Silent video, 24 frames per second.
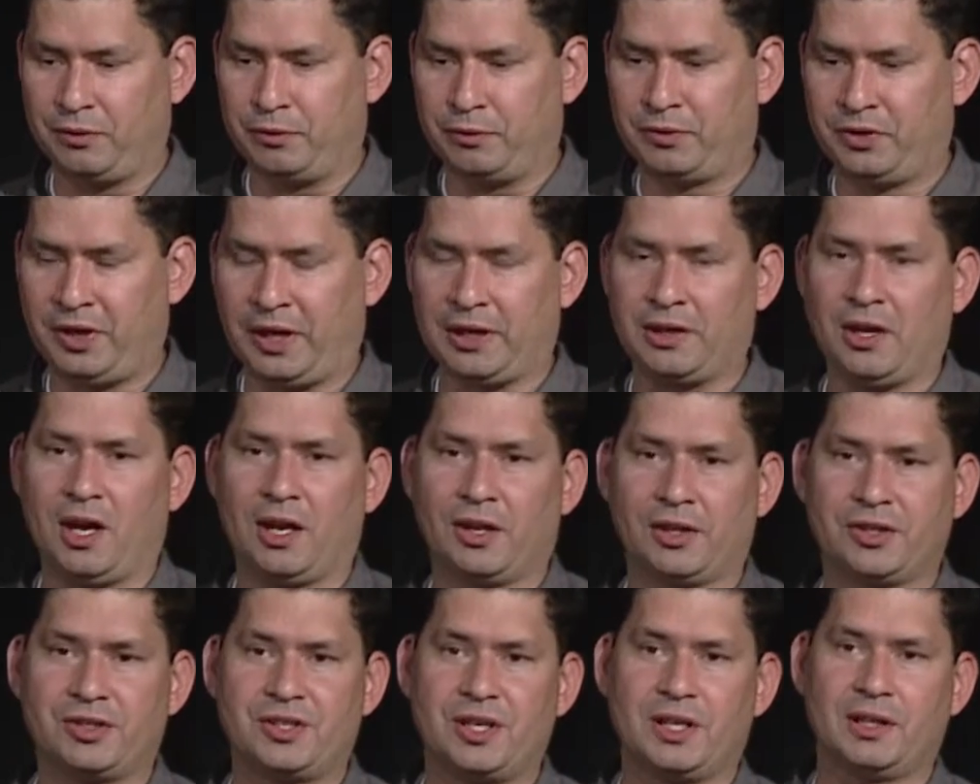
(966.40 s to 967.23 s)

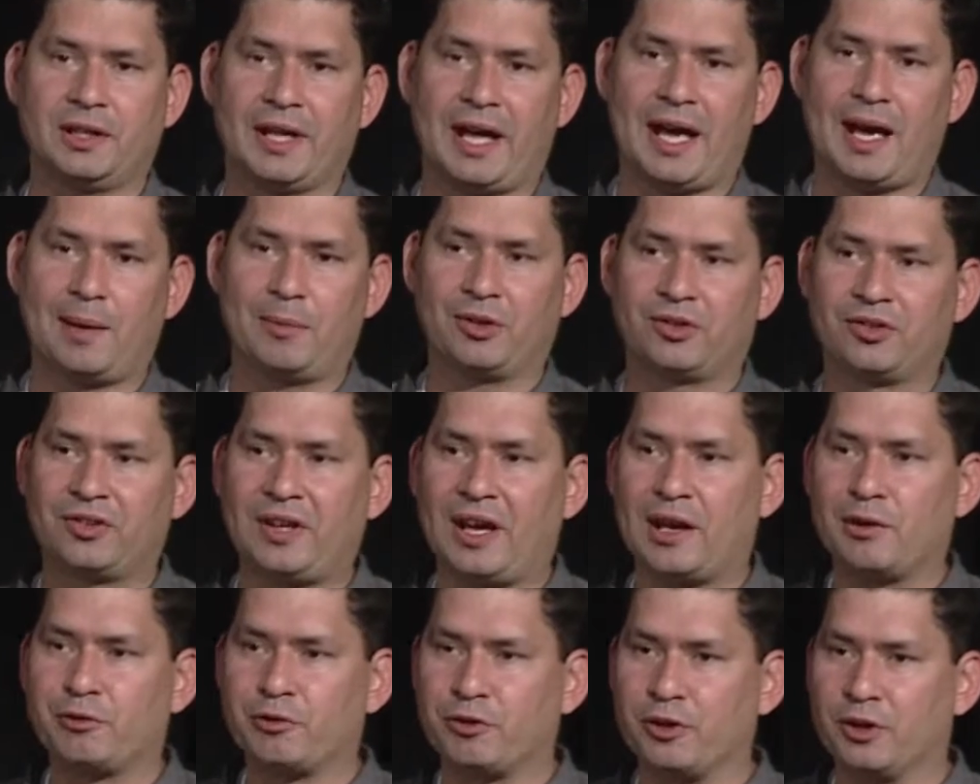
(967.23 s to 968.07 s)
Technology Lab at
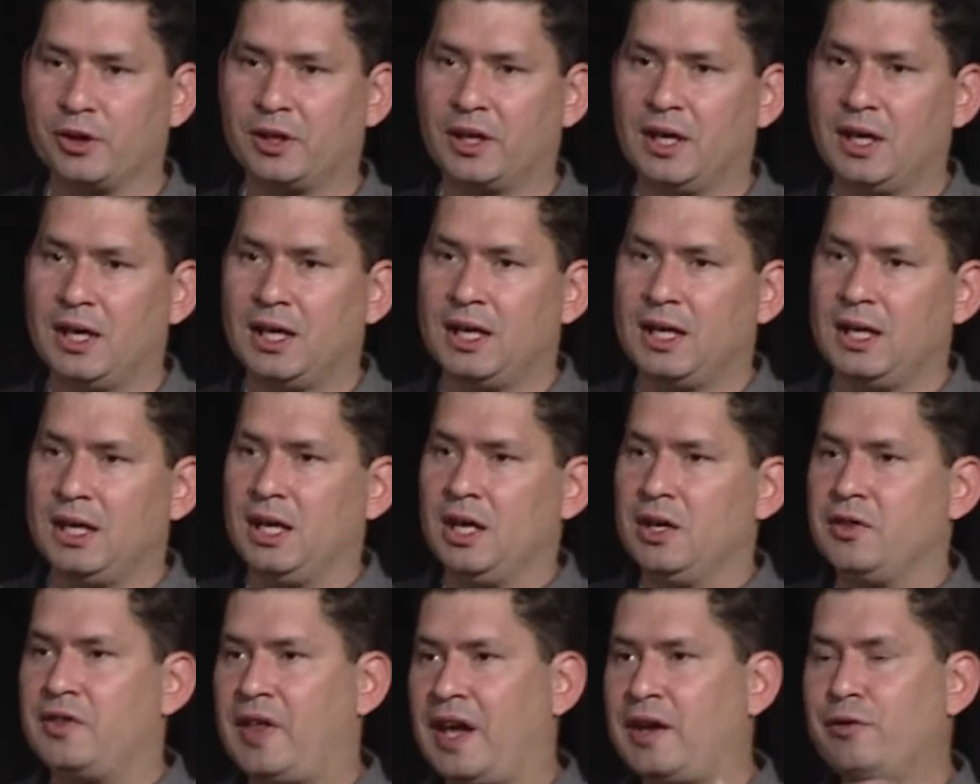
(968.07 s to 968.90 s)
Stanford,
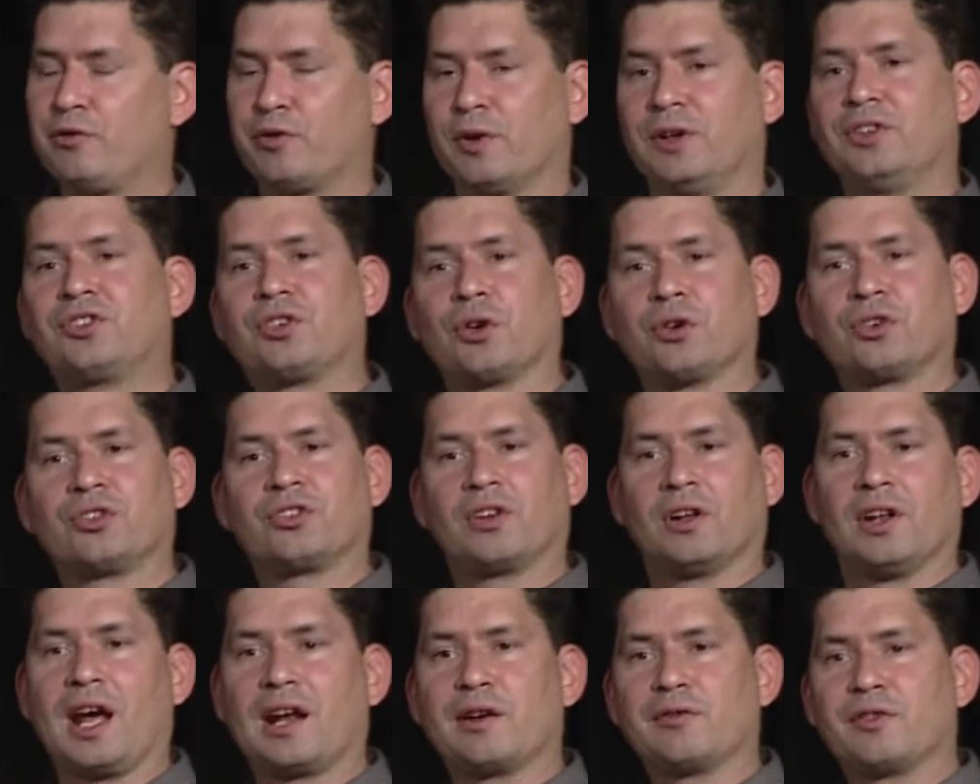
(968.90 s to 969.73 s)
they've researched a
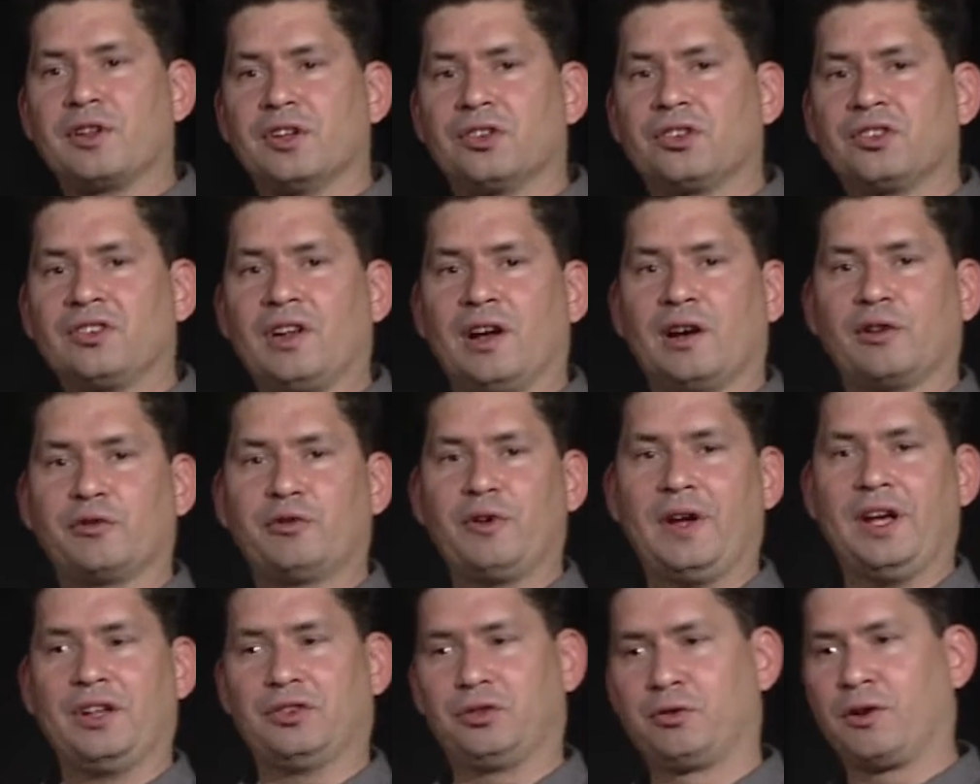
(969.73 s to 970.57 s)
lot of this stuff,
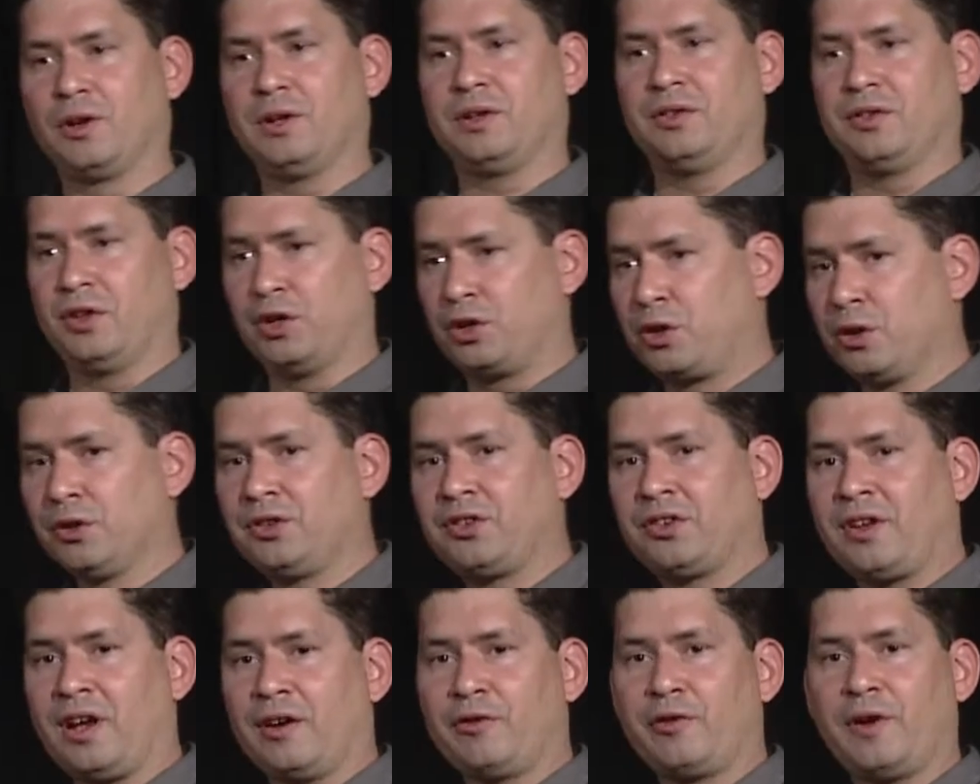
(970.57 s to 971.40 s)
as far the good
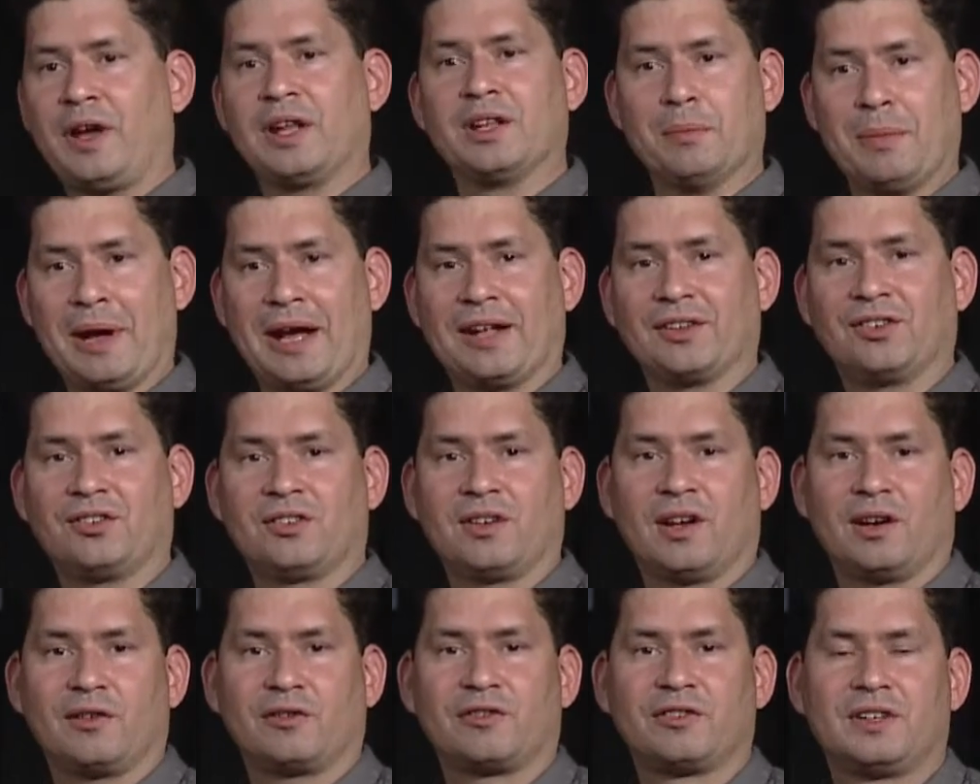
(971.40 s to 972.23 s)
stuff and the bad
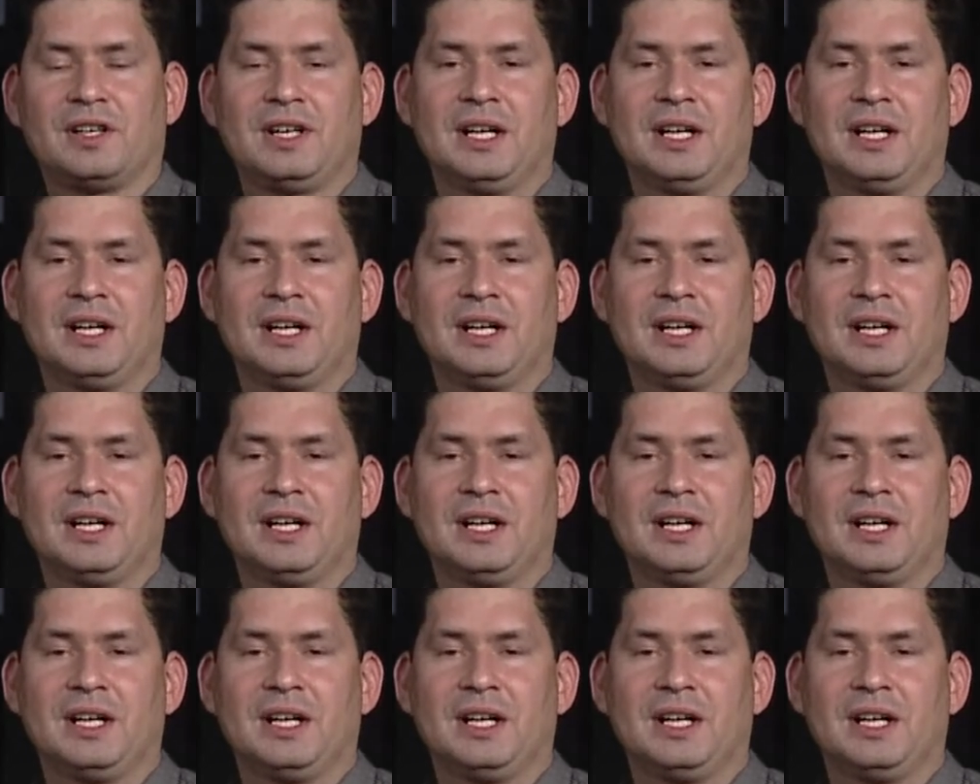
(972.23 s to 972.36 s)
stuff.